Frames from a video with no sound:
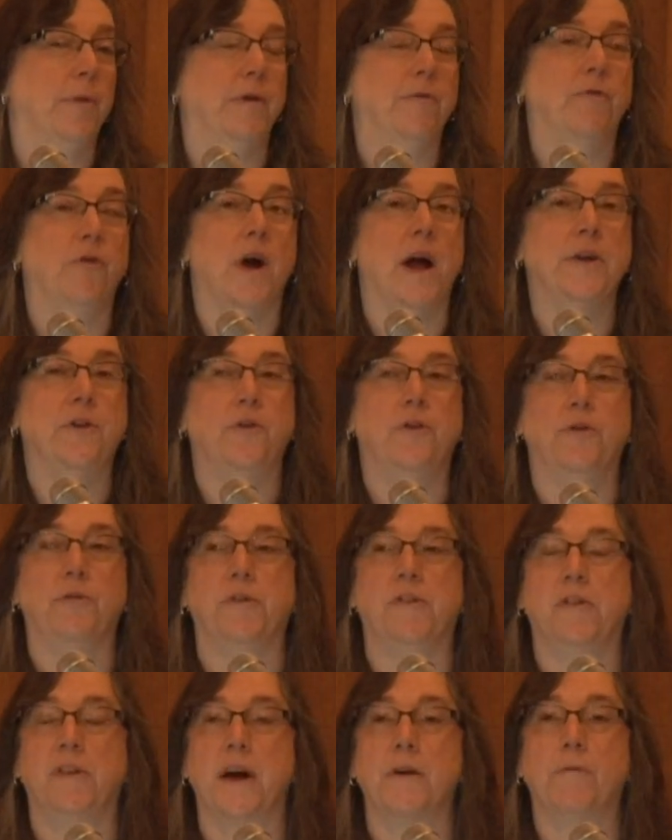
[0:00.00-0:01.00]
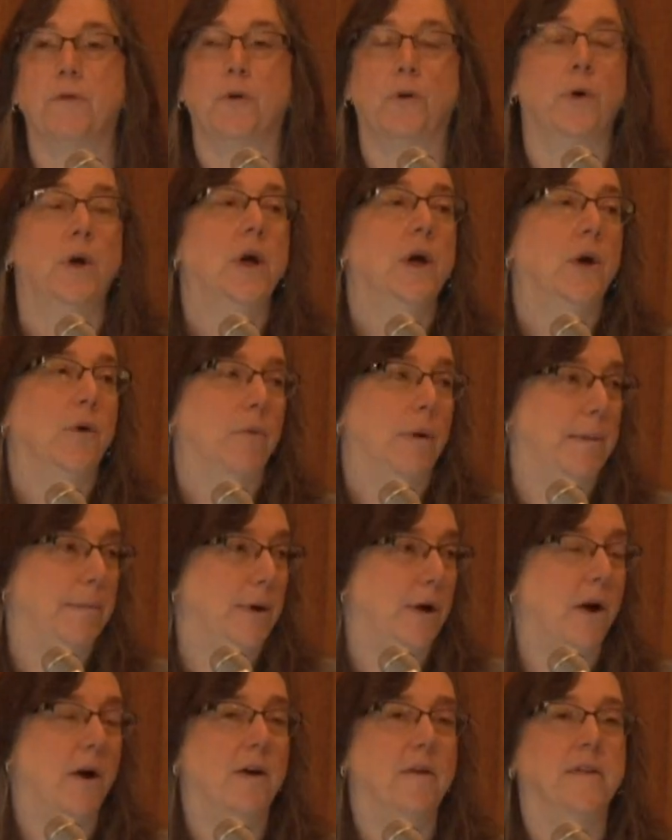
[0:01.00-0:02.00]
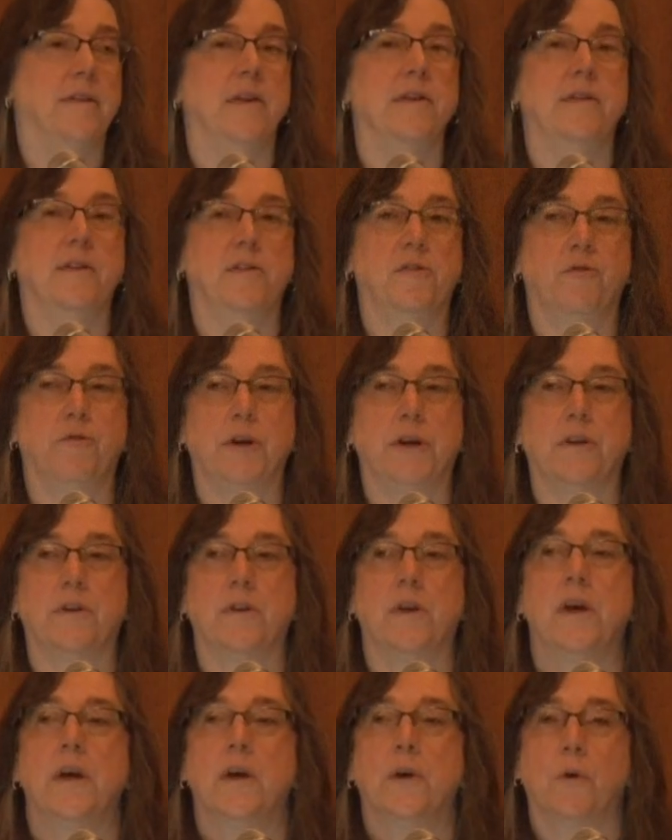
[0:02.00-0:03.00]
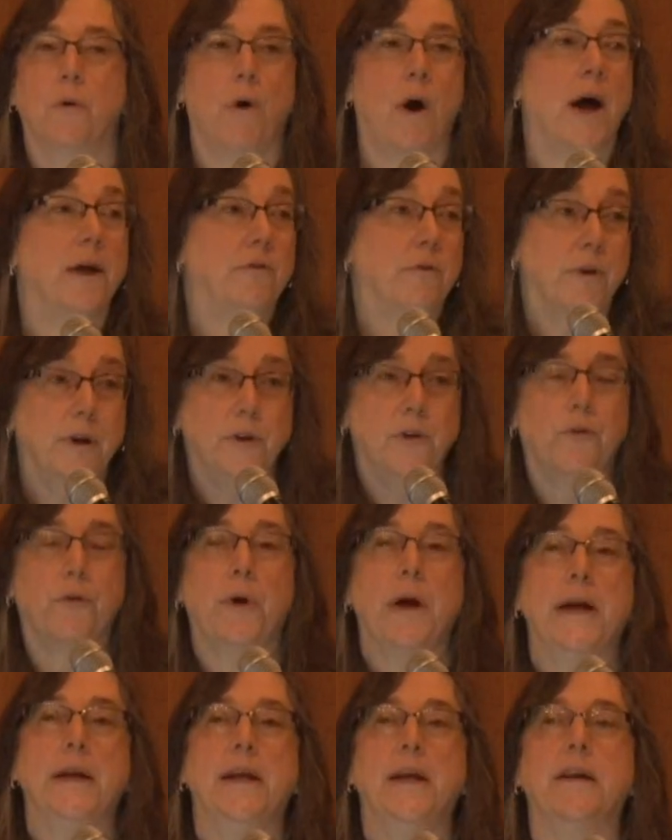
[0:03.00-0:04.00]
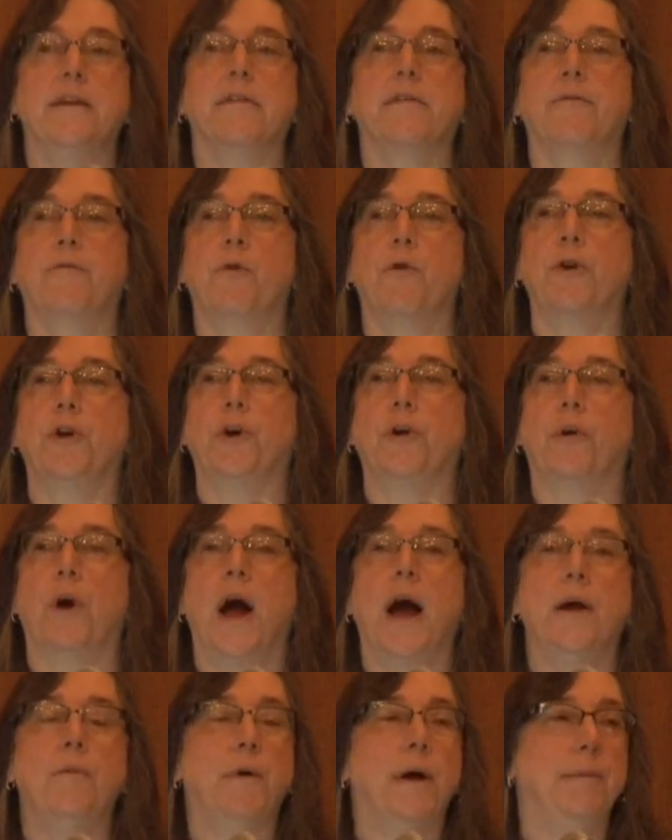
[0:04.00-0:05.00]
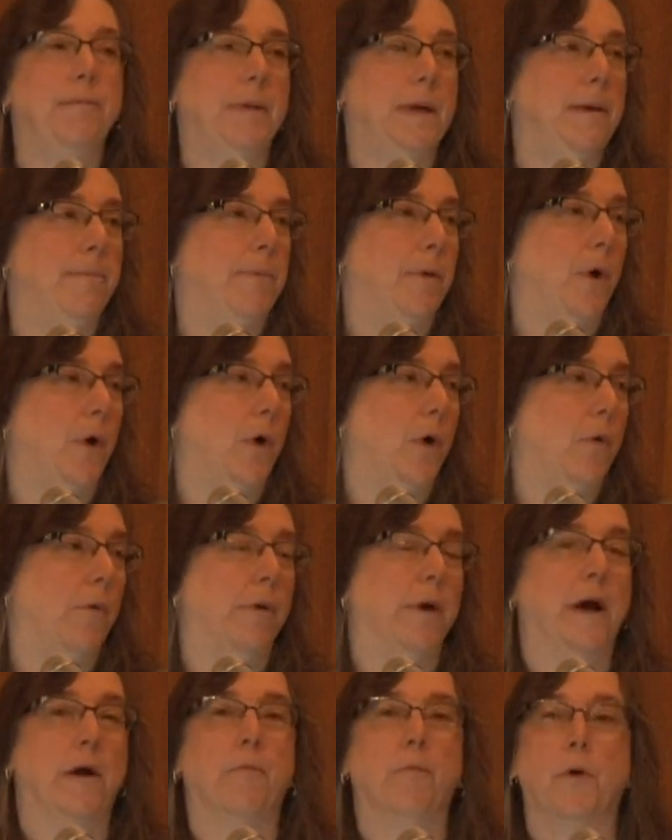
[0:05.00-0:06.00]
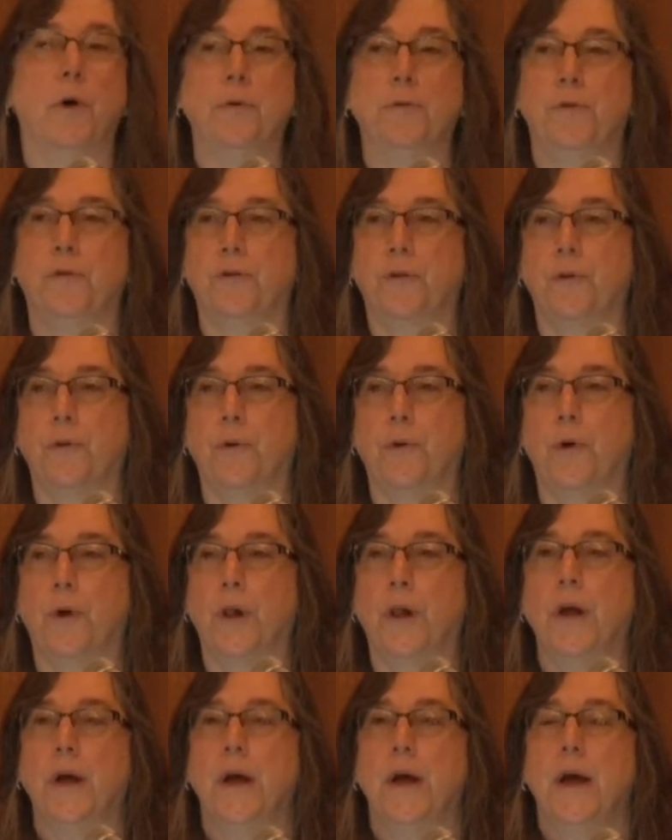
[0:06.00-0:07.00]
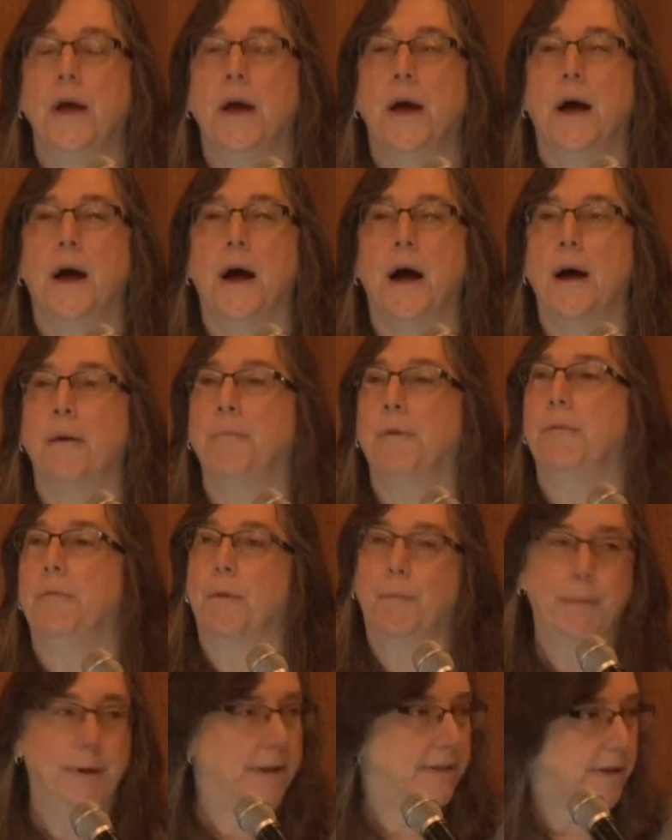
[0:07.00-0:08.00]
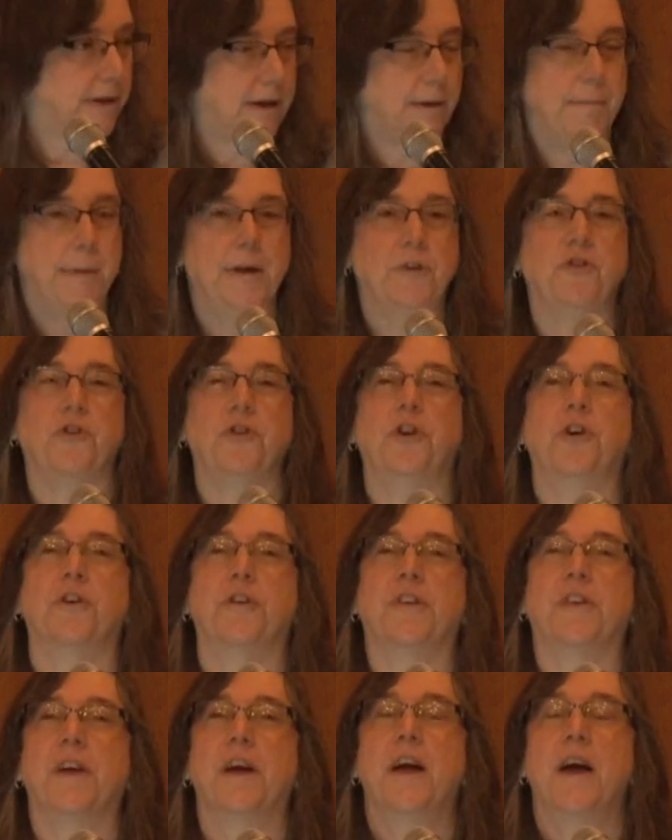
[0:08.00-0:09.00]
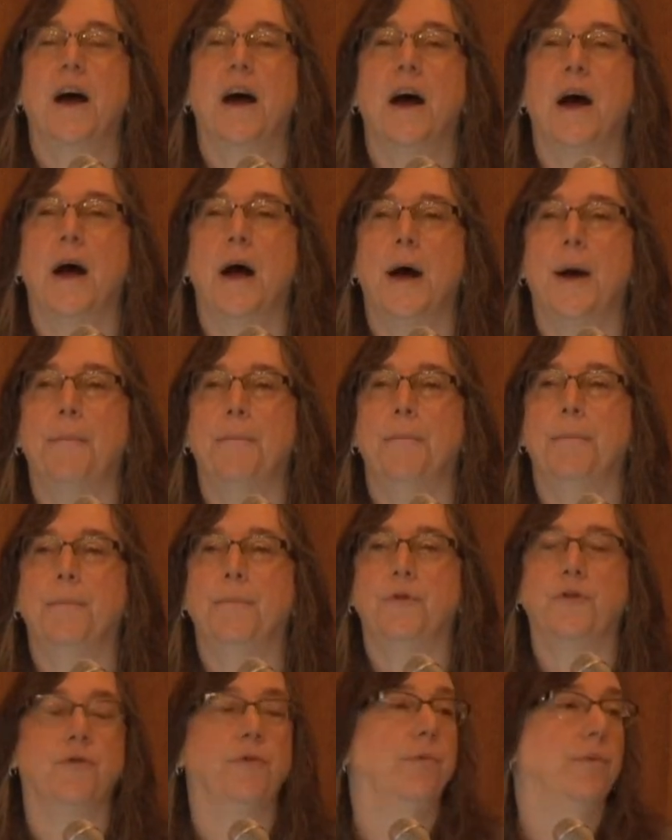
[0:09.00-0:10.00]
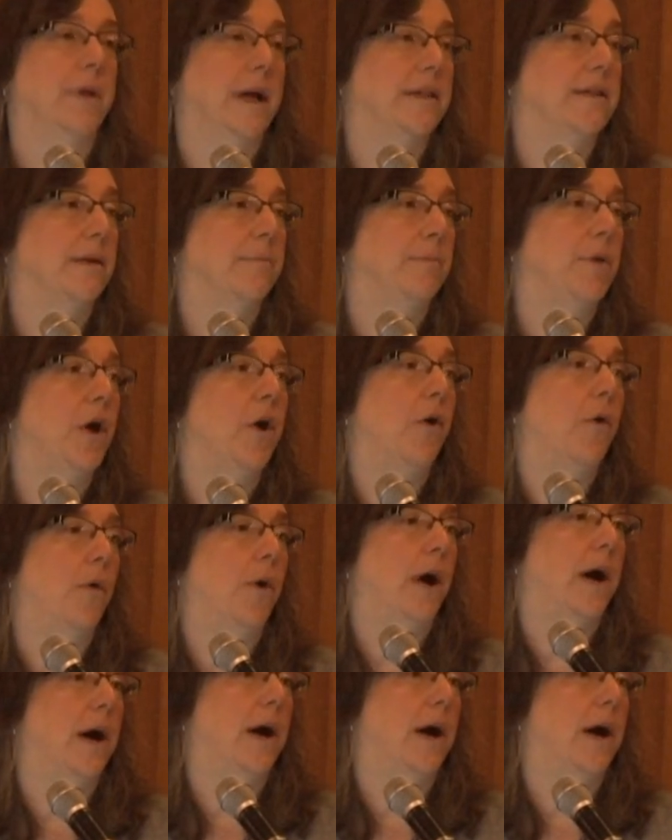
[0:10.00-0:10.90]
We've tried to do several webinars and district quadrant trainings for your highway people. We're at road school. We will be at the commissioners to let them know